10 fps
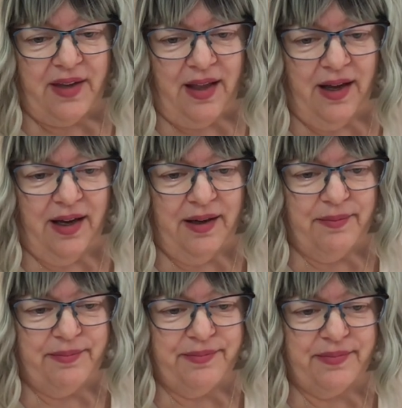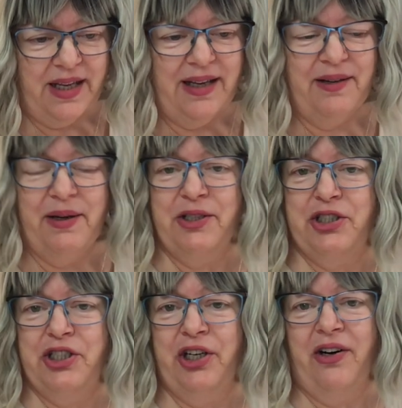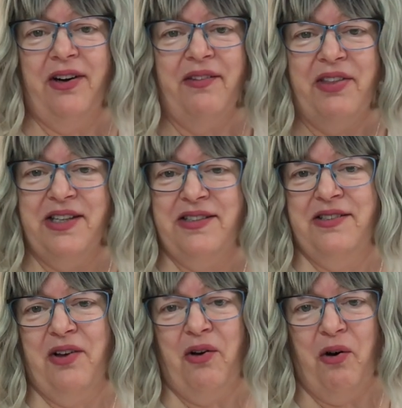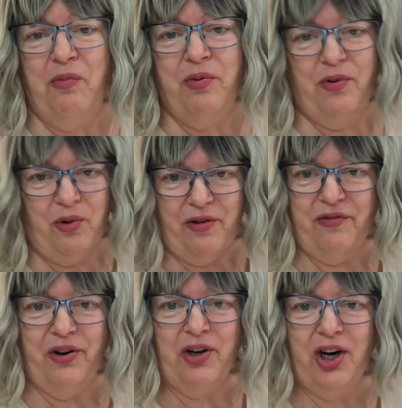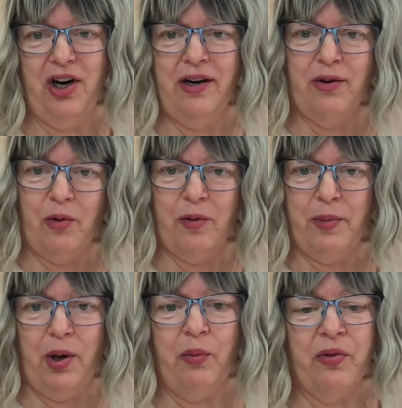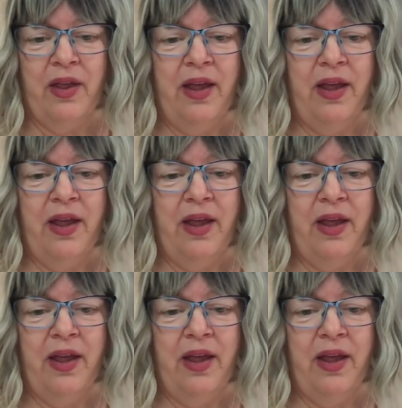Um, I'm not sure if this is a hope or a fear card or both.